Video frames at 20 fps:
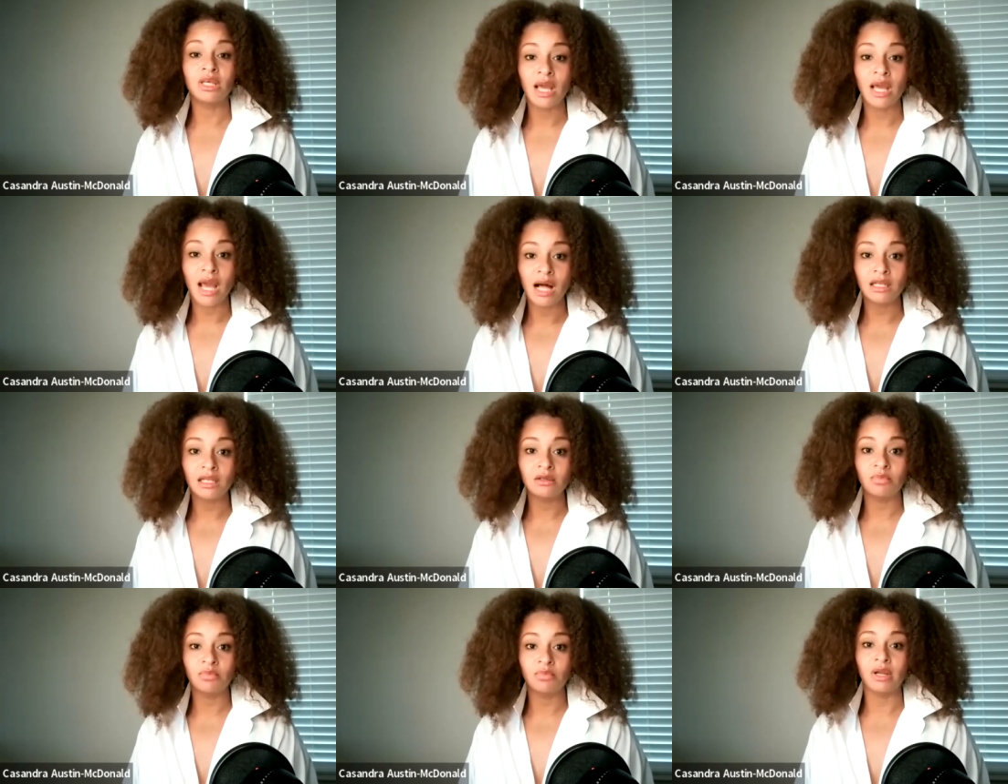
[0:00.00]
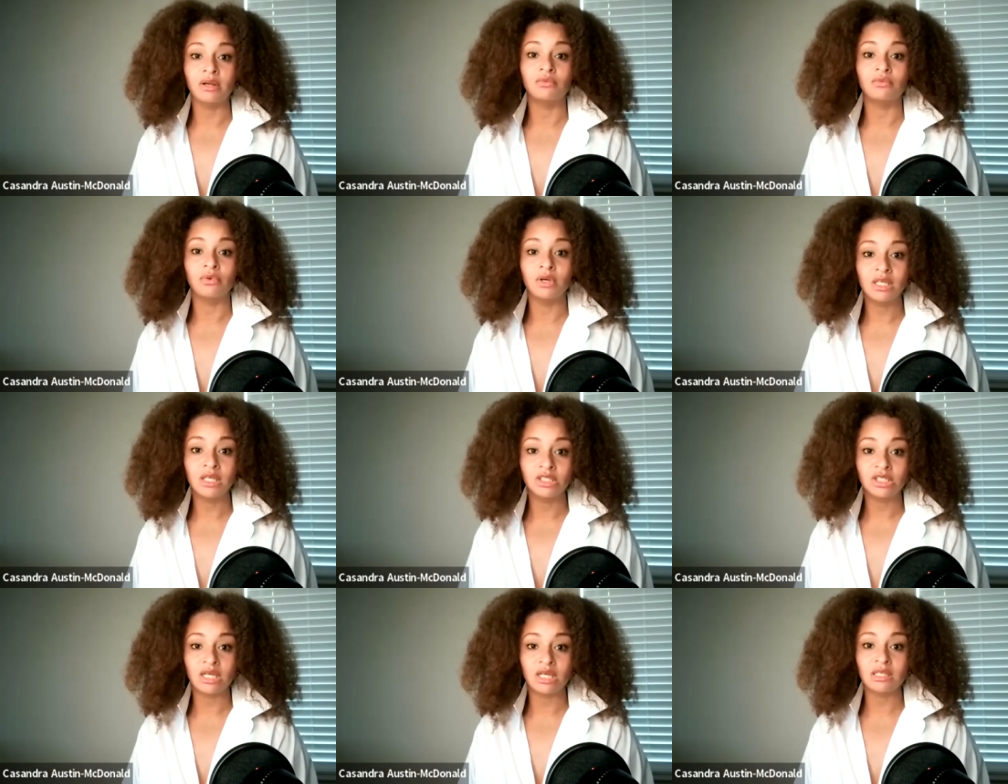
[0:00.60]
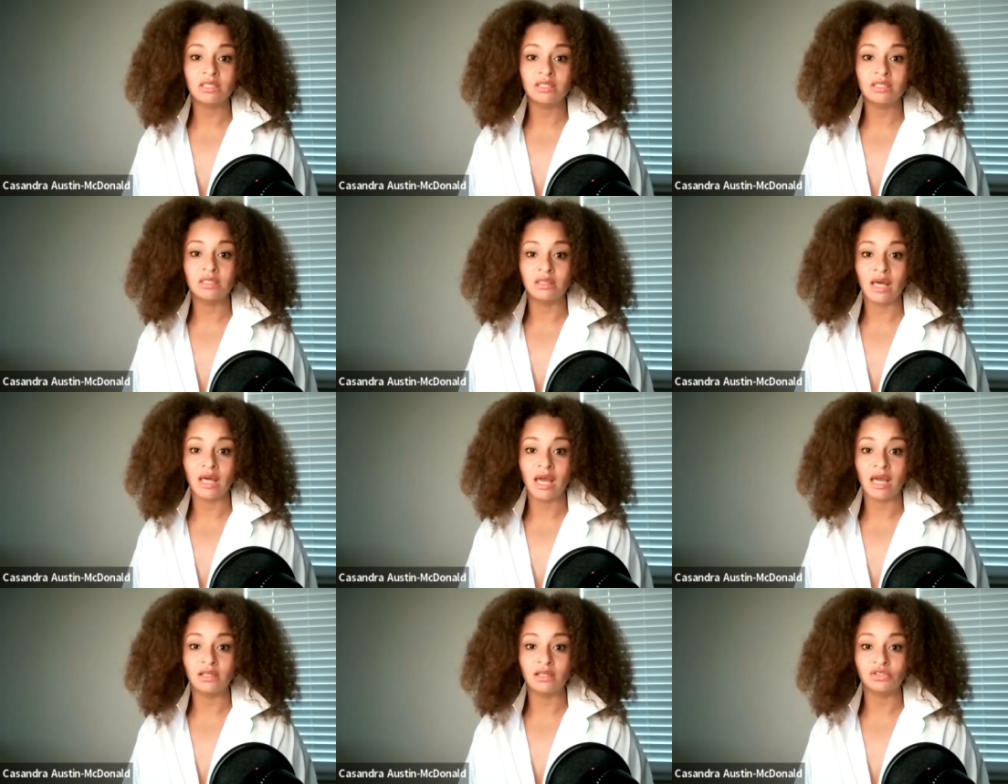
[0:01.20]
recalibrate and readjust
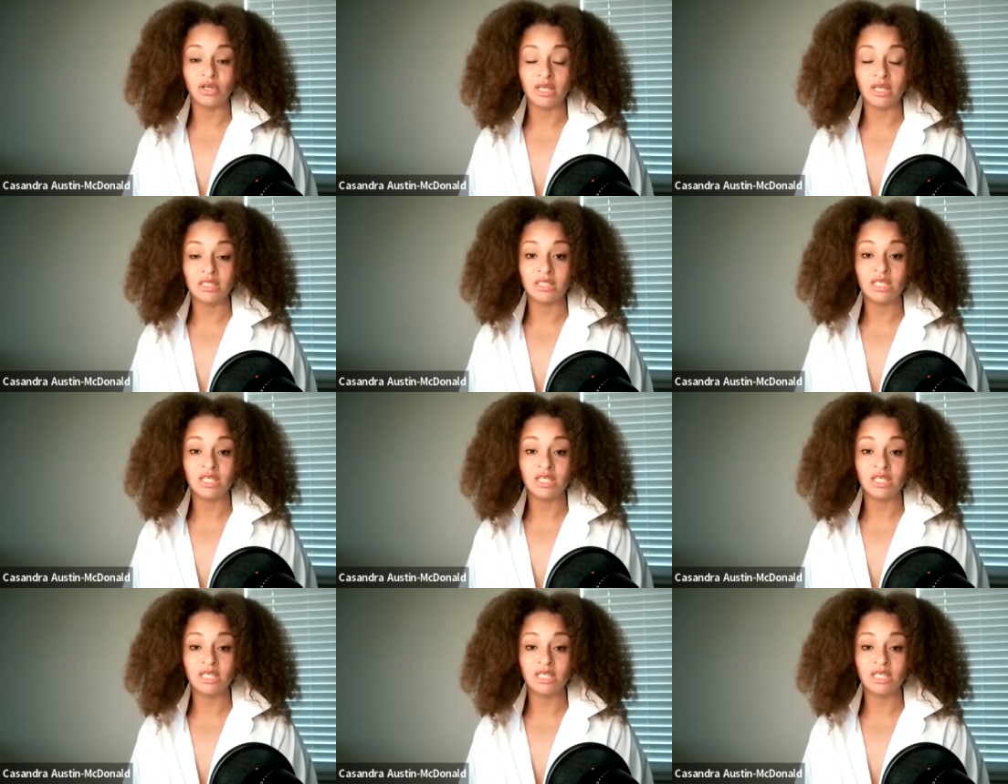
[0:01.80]
to that